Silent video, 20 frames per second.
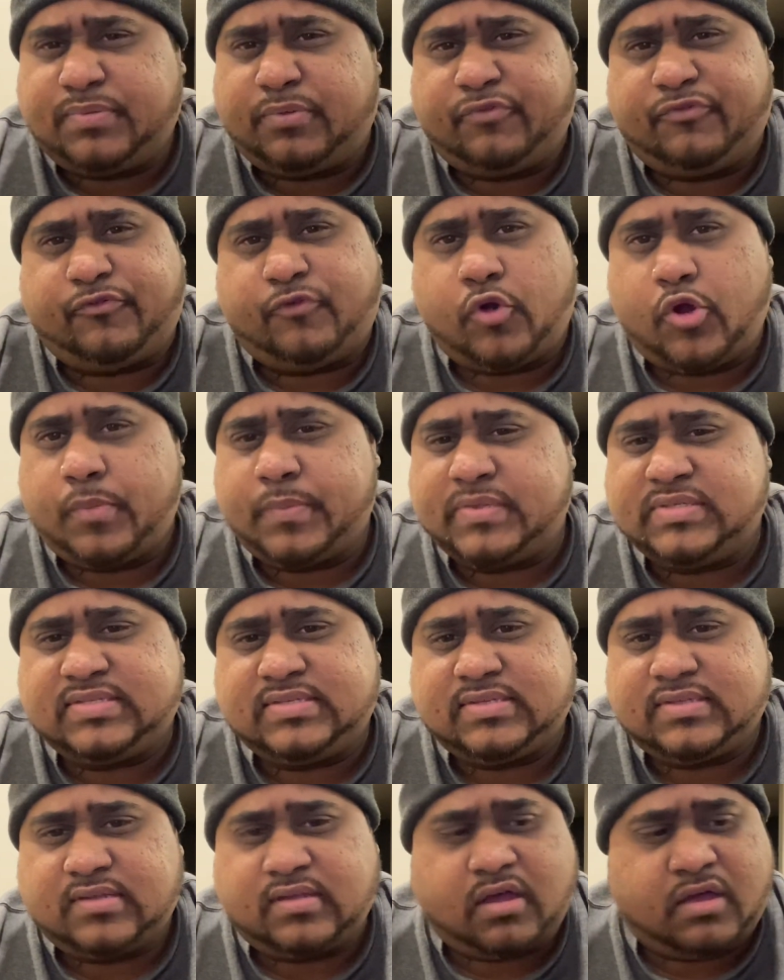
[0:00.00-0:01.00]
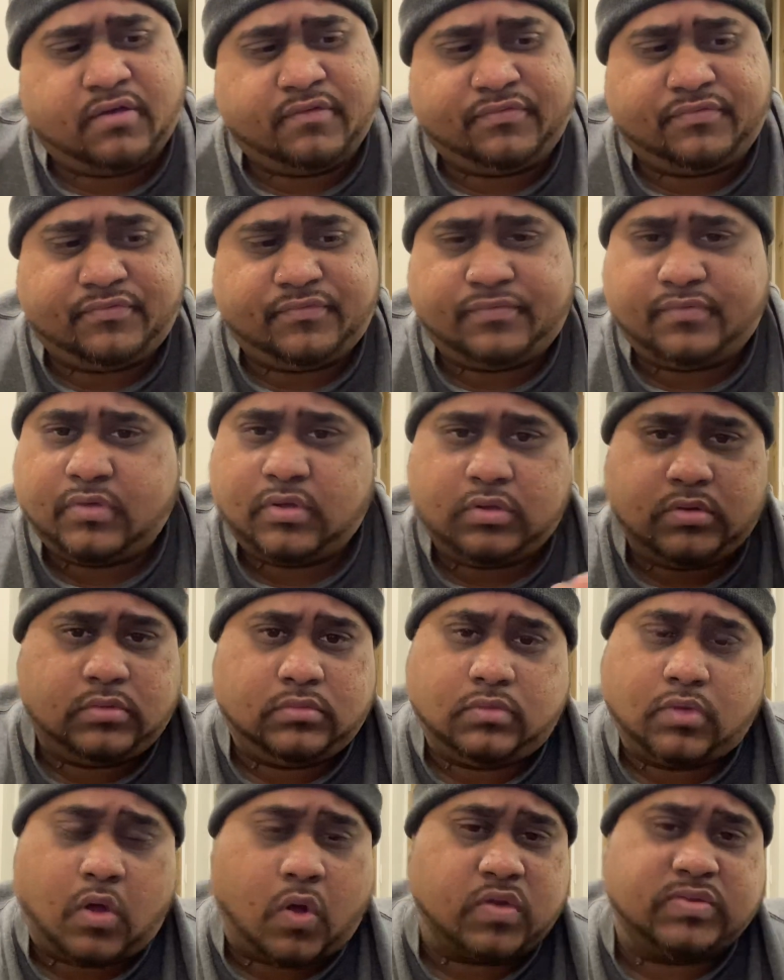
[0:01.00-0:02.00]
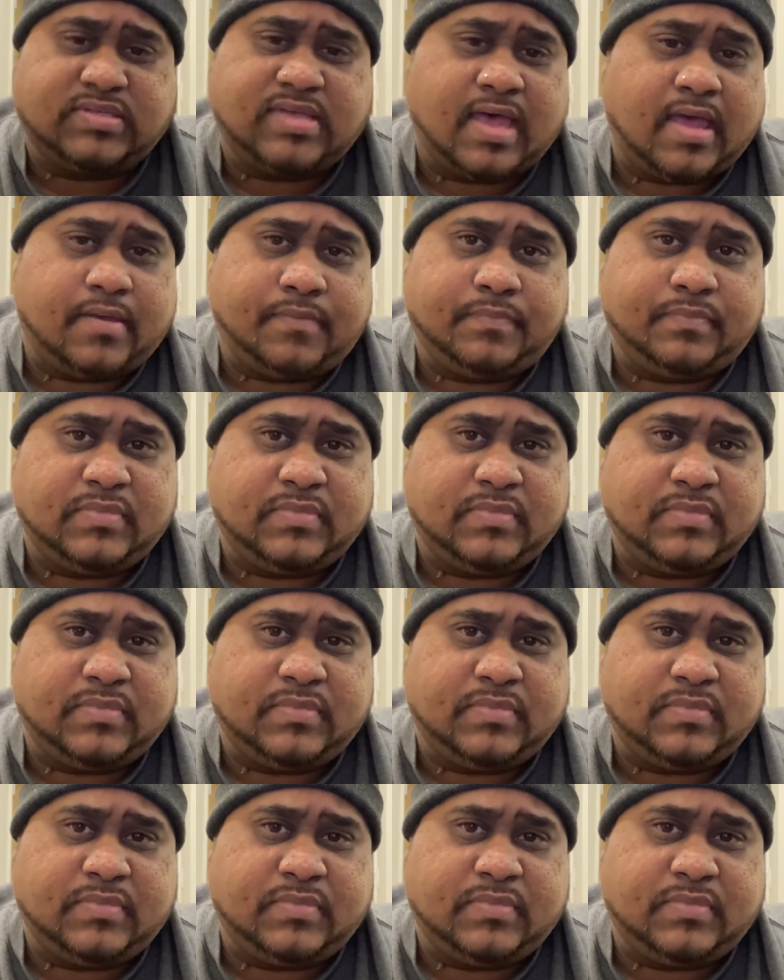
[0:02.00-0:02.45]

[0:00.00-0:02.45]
performance of all time.